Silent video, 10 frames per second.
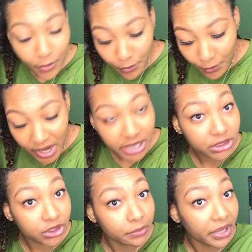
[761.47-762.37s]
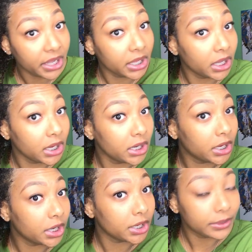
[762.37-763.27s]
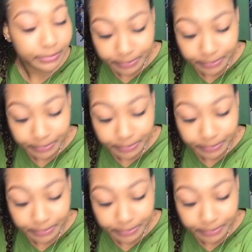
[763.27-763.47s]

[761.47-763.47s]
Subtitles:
washed my hair.